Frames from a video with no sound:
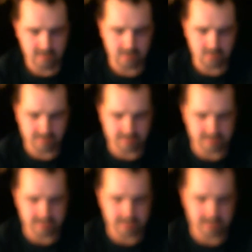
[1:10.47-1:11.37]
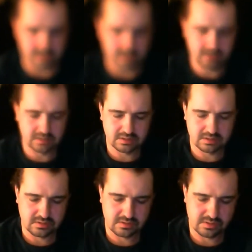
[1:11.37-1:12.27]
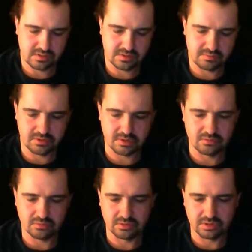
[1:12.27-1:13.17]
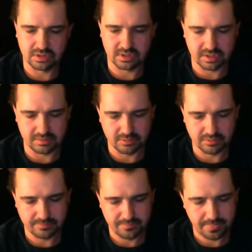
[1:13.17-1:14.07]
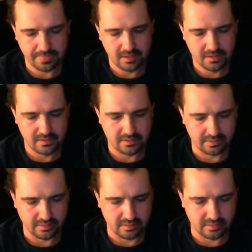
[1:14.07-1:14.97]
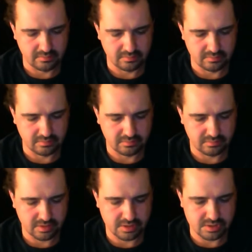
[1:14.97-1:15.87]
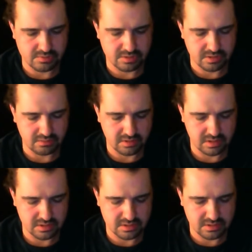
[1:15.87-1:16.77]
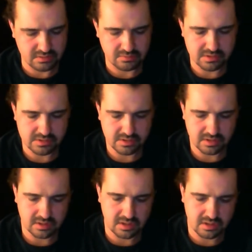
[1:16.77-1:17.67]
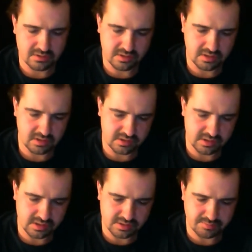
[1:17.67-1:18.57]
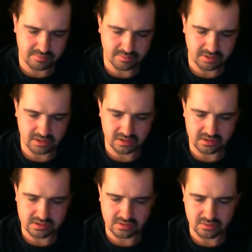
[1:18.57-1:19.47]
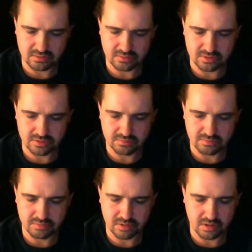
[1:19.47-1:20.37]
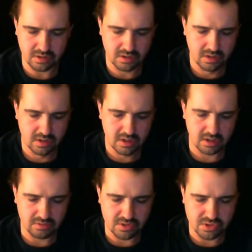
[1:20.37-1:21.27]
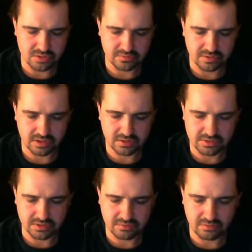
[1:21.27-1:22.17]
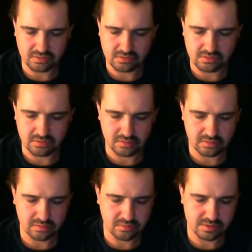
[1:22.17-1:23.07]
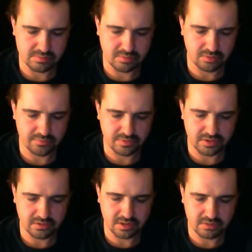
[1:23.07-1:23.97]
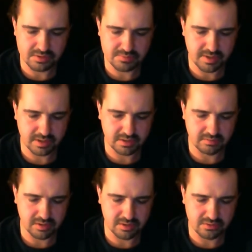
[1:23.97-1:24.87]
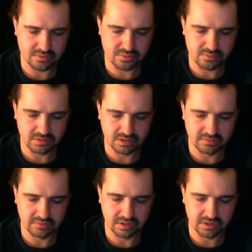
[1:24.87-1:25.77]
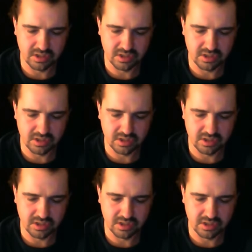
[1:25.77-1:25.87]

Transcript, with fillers: USA. So that's a pretty cool looking label. Um, tells you what the ingredients are on one side. The other side it says pumpkin is an ode to Púca, a creature of Celtic folklore who is both feared and respected by those who believe in it.